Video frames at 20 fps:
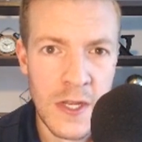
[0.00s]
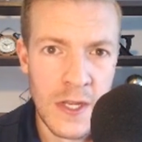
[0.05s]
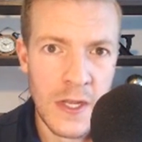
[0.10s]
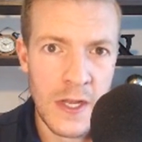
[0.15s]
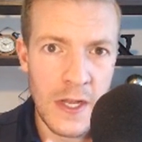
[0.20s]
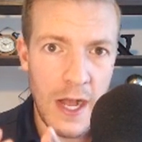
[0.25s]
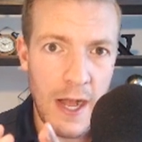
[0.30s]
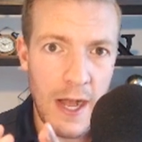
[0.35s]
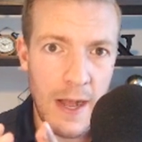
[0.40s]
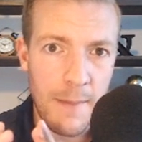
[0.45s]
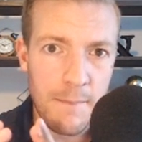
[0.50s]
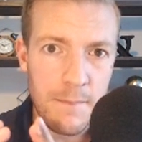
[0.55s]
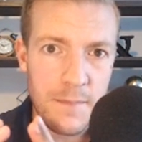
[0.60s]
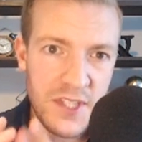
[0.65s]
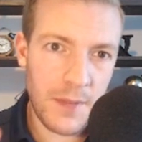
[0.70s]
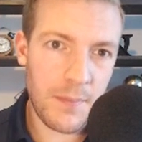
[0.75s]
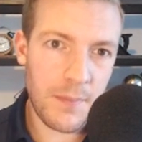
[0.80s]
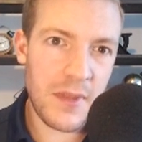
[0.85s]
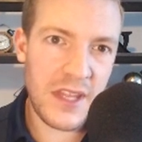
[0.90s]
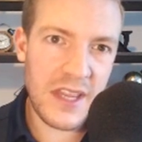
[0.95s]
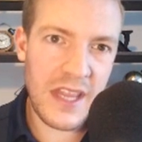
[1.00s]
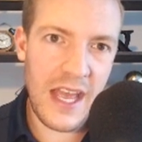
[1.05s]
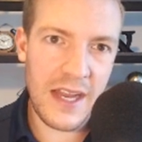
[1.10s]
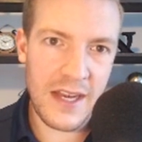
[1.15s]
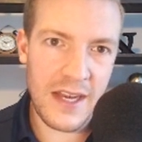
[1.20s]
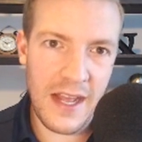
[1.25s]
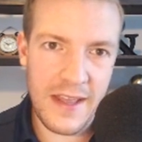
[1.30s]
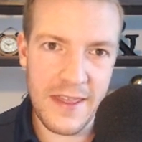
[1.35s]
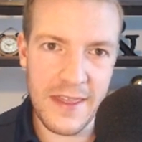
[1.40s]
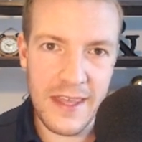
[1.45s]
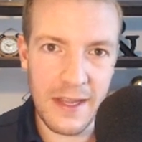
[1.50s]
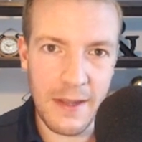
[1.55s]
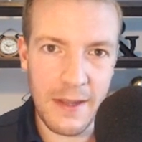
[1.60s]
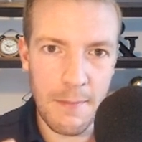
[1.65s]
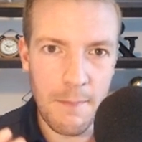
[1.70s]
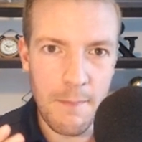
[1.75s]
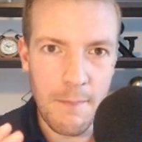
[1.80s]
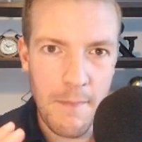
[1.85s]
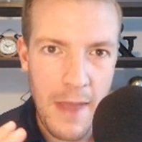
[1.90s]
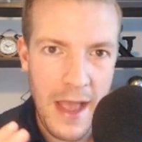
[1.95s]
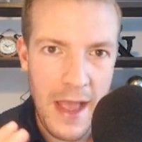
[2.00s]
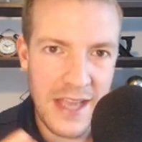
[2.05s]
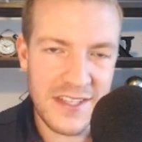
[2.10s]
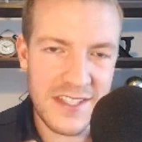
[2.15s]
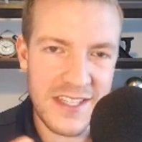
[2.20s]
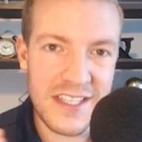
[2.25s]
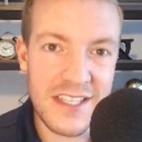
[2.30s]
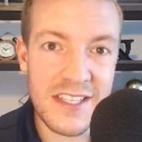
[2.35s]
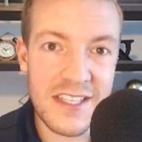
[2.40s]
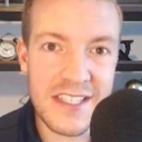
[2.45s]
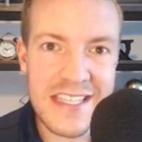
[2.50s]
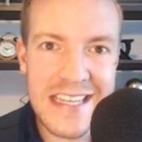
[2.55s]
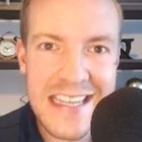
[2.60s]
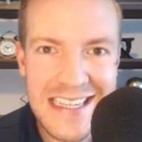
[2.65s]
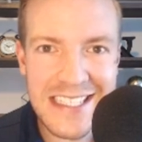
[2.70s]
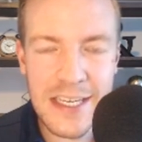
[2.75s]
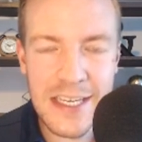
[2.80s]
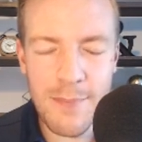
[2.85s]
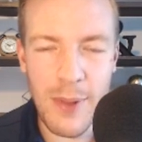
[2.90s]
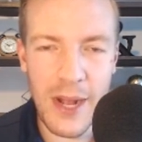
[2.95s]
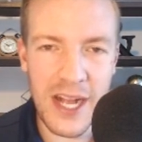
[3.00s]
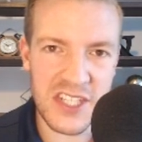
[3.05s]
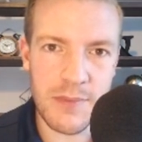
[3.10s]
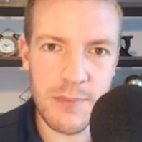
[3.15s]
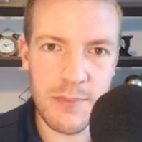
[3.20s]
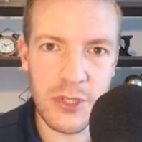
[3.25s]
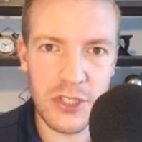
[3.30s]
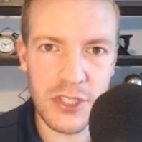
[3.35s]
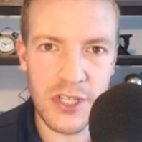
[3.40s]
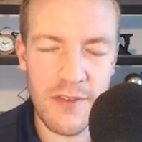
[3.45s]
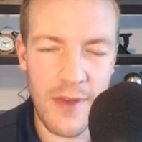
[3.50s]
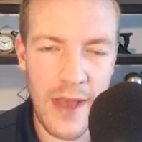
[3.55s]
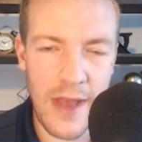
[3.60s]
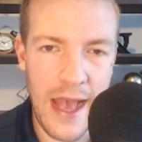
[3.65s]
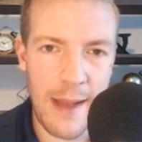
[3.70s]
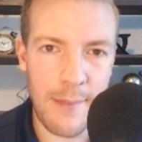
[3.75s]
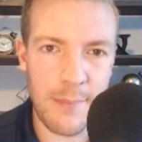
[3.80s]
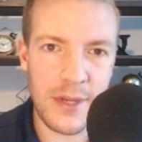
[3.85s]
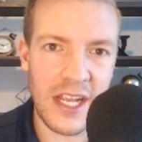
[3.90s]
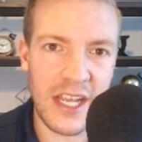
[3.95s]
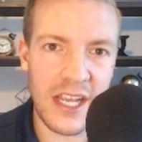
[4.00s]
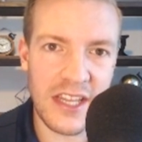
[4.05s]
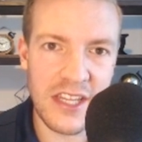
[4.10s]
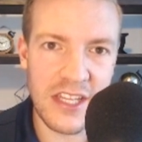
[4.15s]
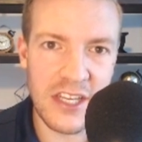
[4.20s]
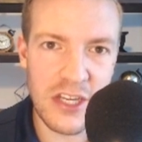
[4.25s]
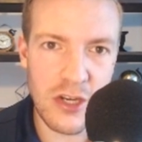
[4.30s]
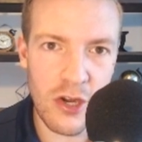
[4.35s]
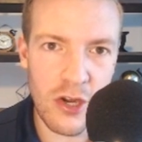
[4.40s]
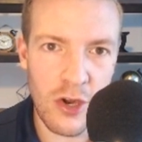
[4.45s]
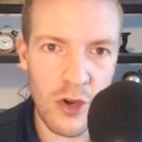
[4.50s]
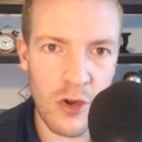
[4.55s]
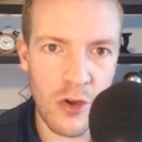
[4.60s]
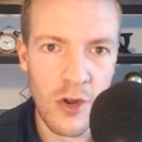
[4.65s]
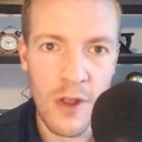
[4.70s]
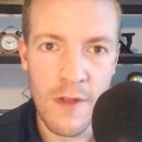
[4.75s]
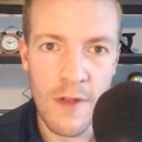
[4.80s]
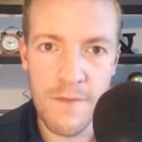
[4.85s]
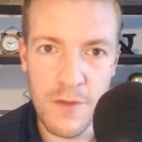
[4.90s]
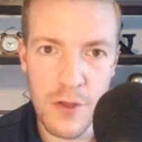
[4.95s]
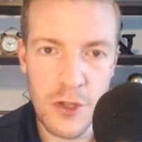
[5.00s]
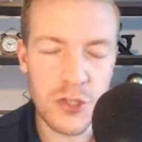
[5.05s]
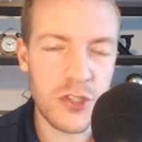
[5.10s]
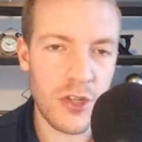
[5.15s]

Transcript: um, something that I think has a decent possibility of happening in the near future,